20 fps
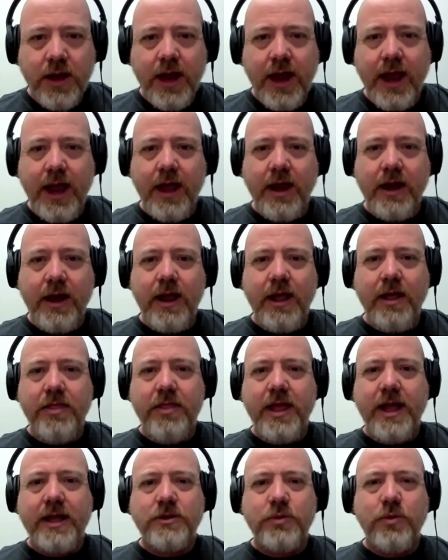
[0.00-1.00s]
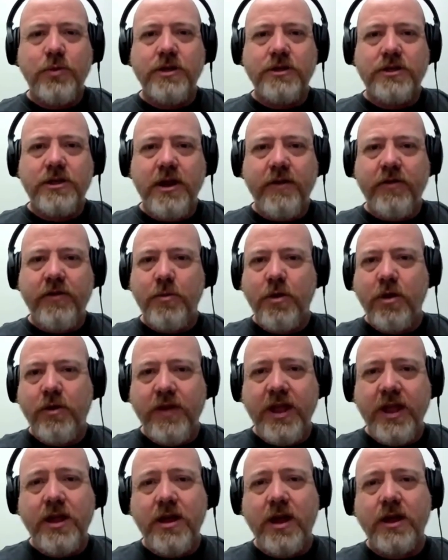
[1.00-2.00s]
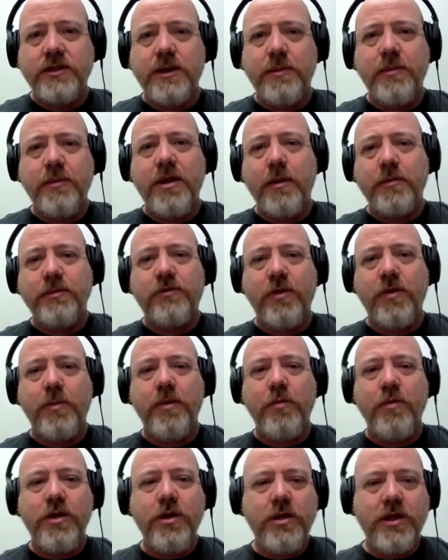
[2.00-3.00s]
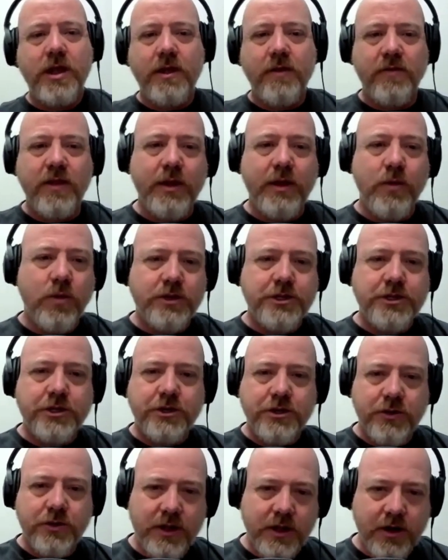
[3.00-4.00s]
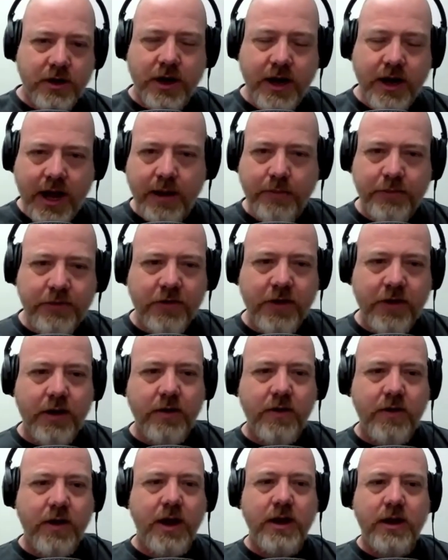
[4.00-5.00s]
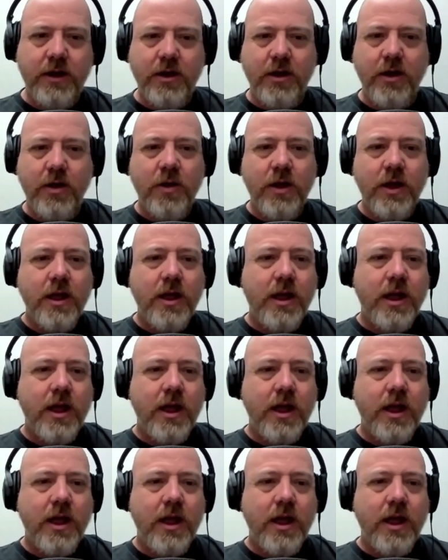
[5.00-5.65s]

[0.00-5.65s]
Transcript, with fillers: And that's where this never motivate concept comes from. And we think of like what you're doing there at Abstrakt, Greg, you know,